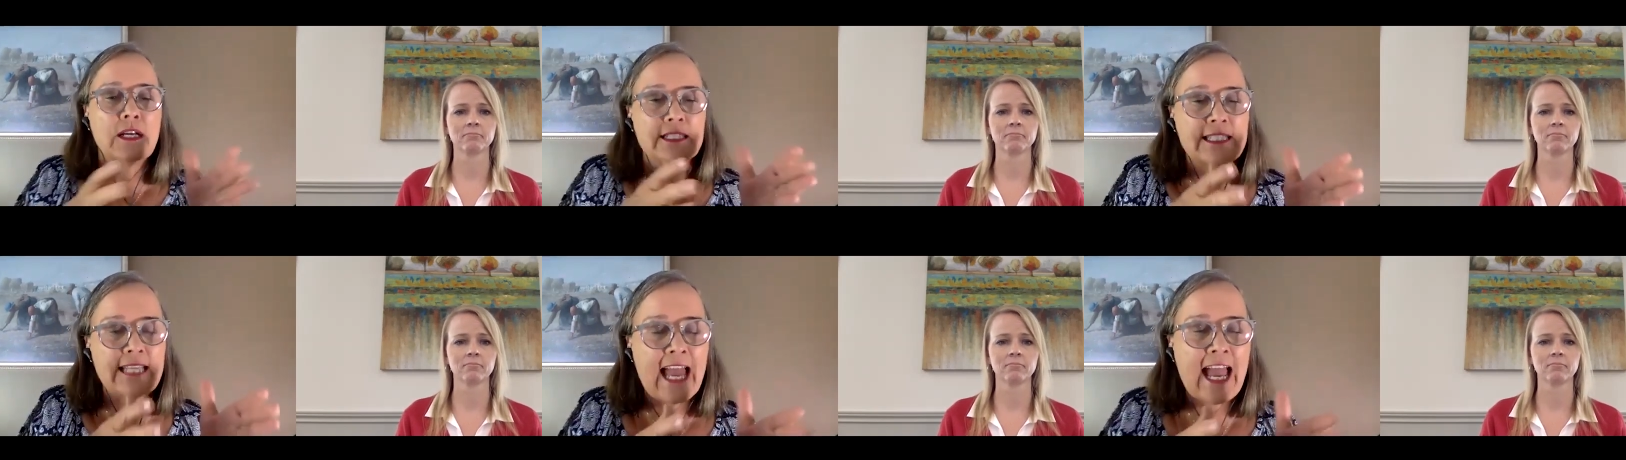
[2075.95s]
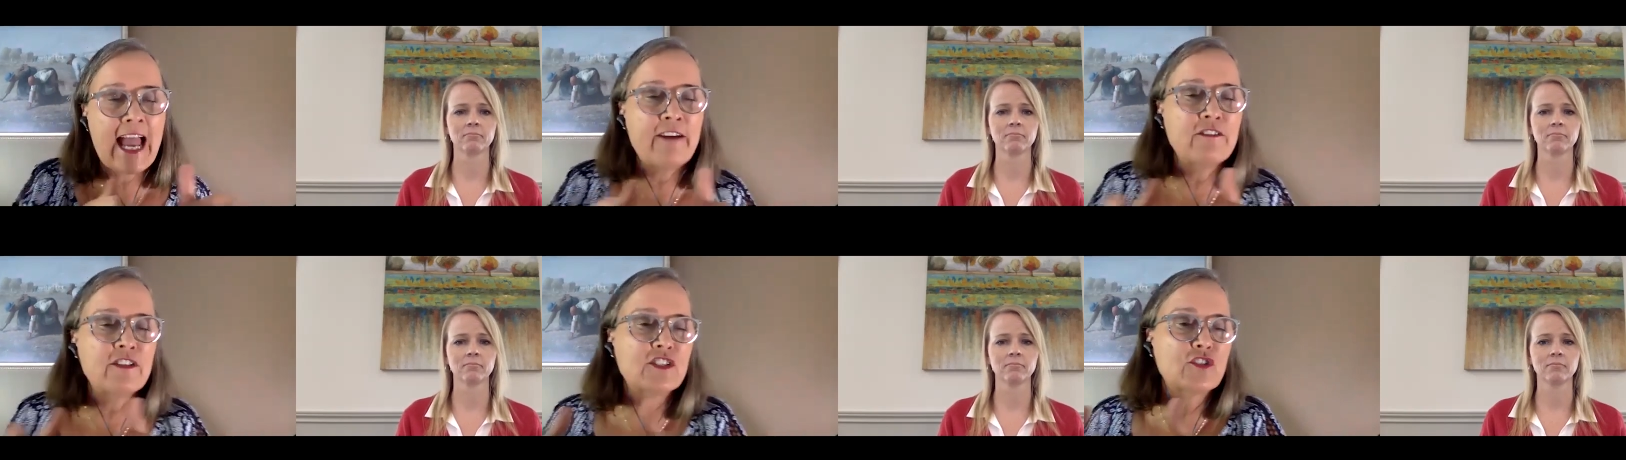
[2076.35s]
Speaker 1: to
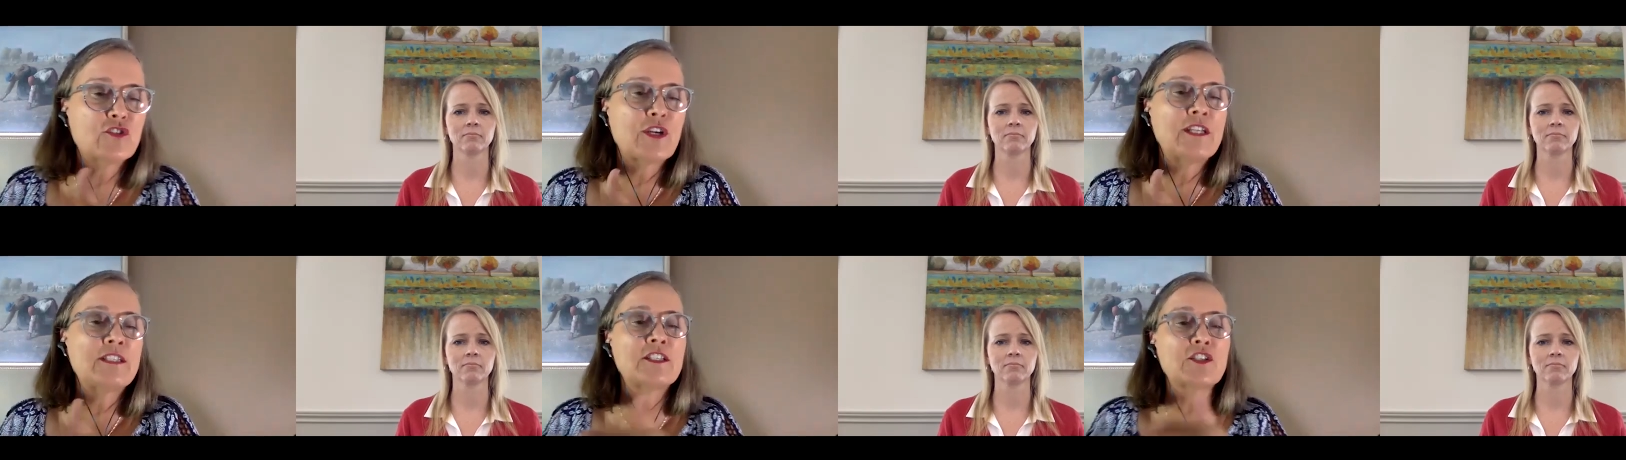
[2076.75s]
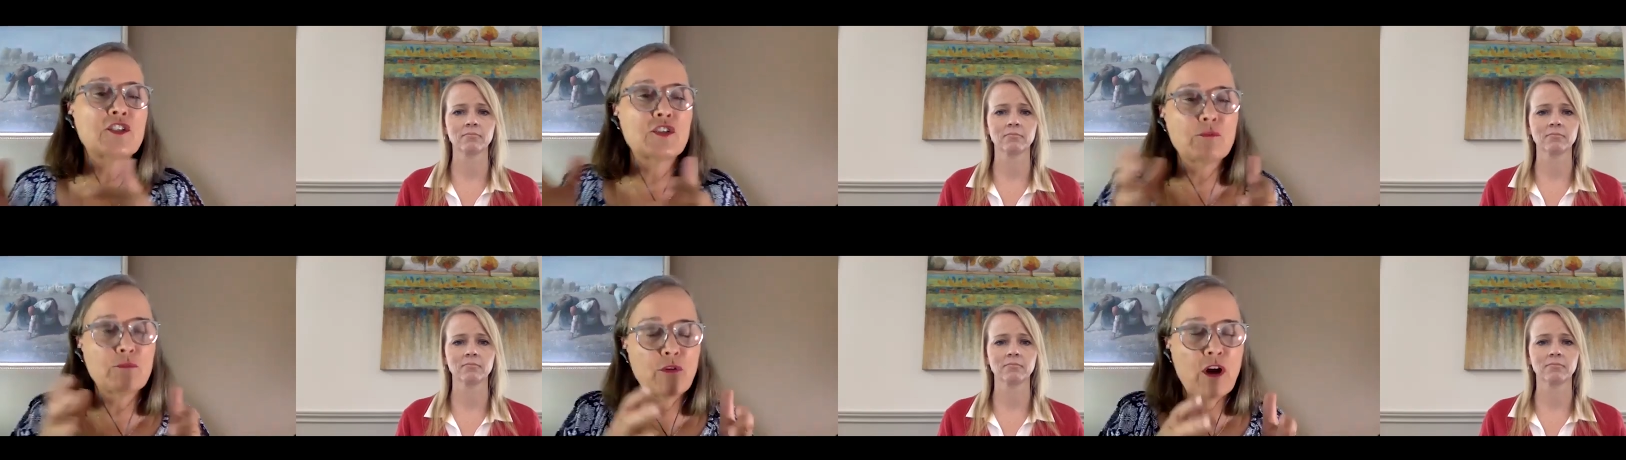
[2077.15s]
have this
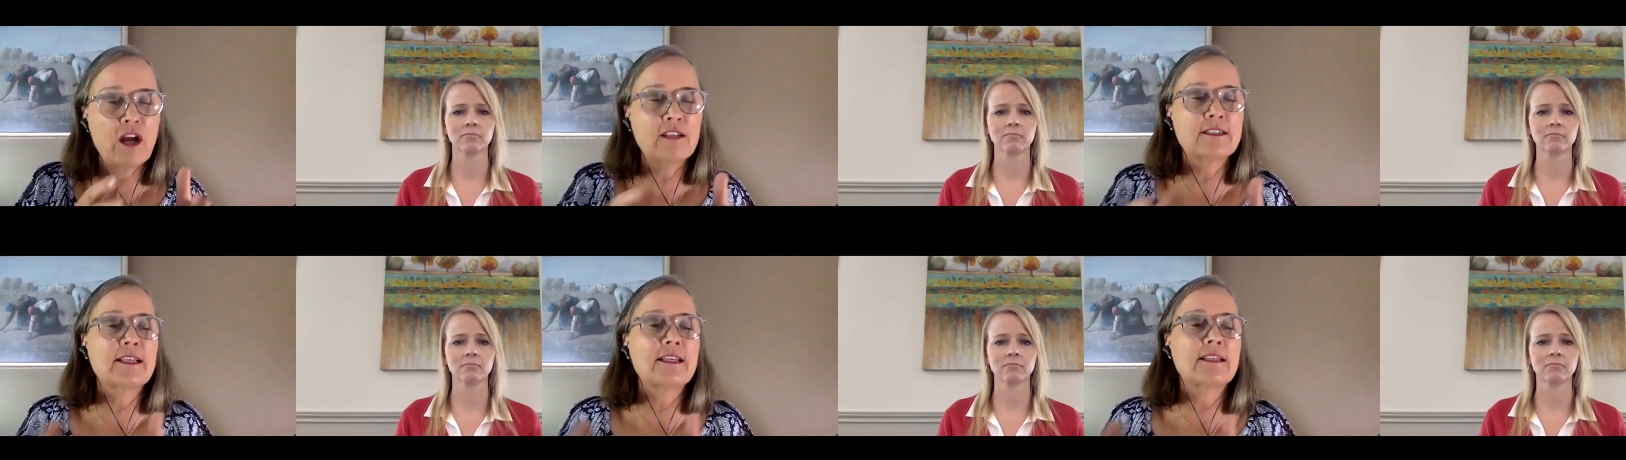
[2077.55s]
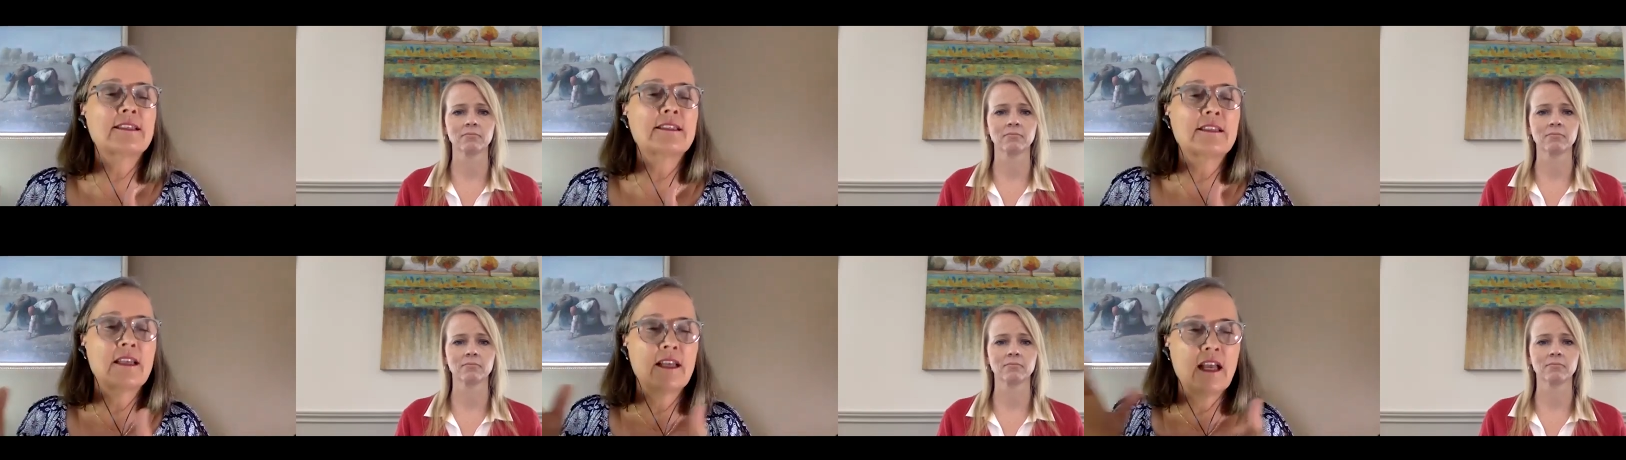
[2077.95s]
transition
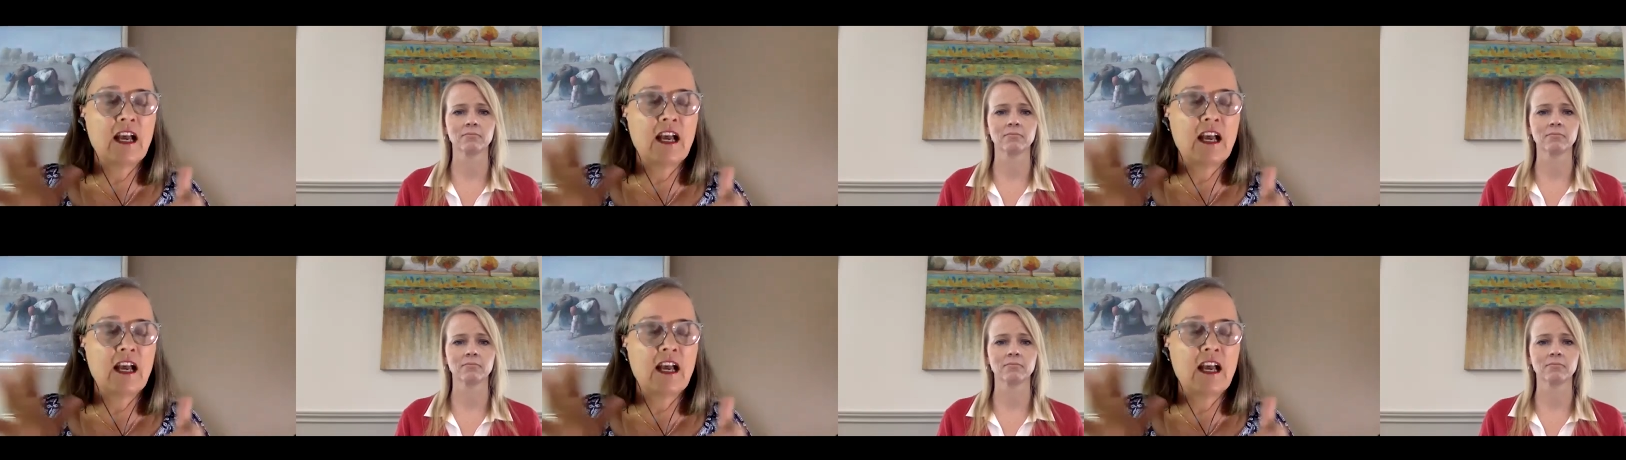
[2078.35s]
process